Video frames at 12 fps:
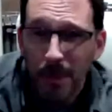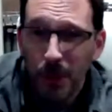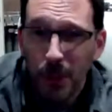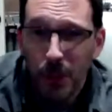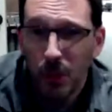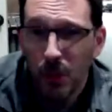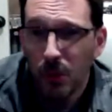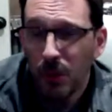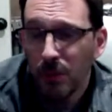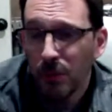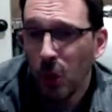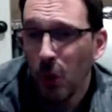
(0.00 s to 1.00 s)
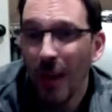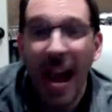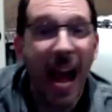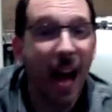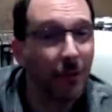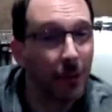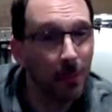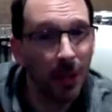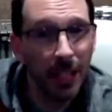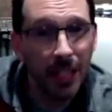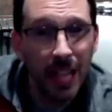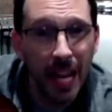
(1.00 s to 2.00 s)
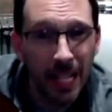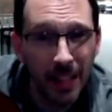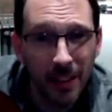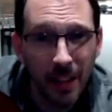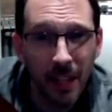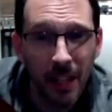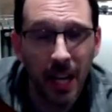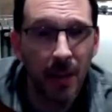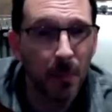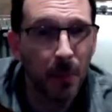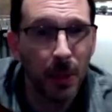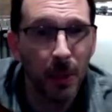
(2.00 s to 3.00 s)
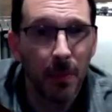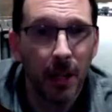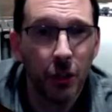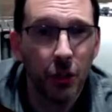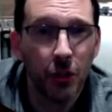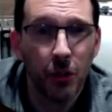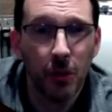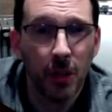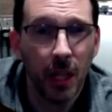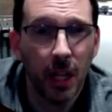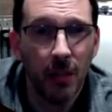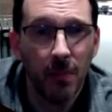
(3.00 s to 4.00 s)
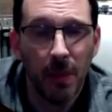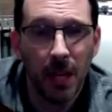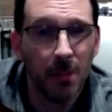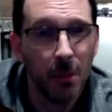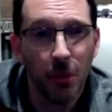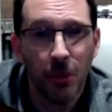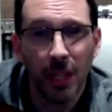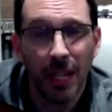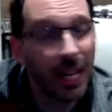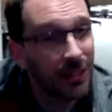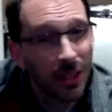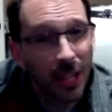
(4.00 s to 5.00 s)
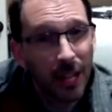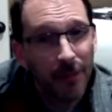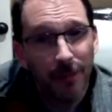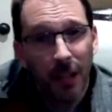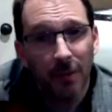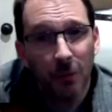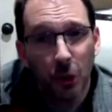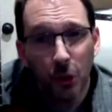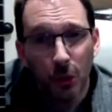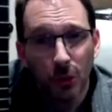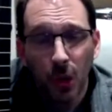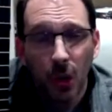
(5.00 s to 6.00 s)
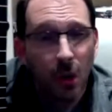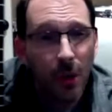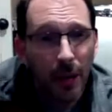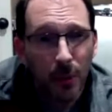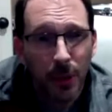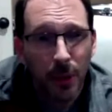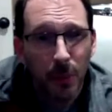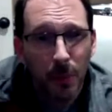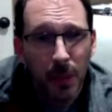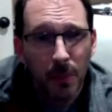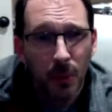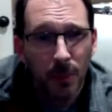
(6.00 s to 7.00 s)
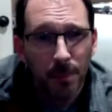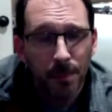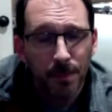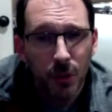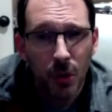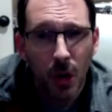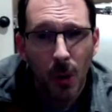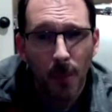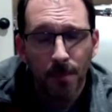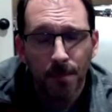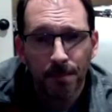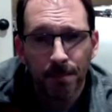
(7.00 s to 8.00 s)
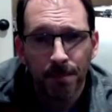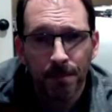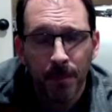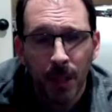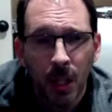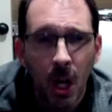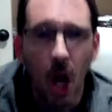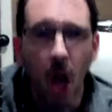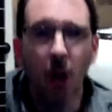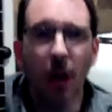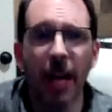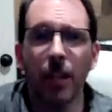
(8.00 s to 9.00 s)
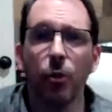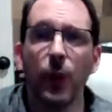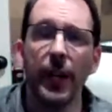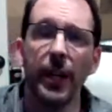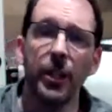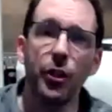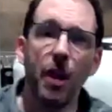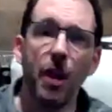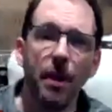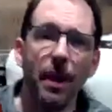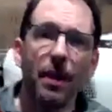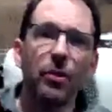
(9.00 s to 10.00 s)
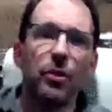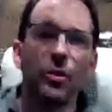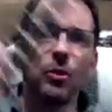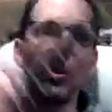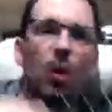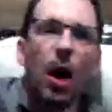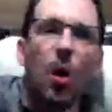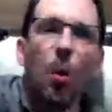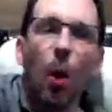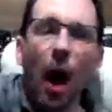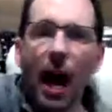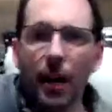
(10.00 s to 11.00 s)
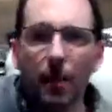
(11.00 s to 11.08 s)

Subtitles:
You don't have to plug into anything, and pretty much you can make music, and it's a lot of fun to do solo and with other people. So, all right, you ready to jump into how to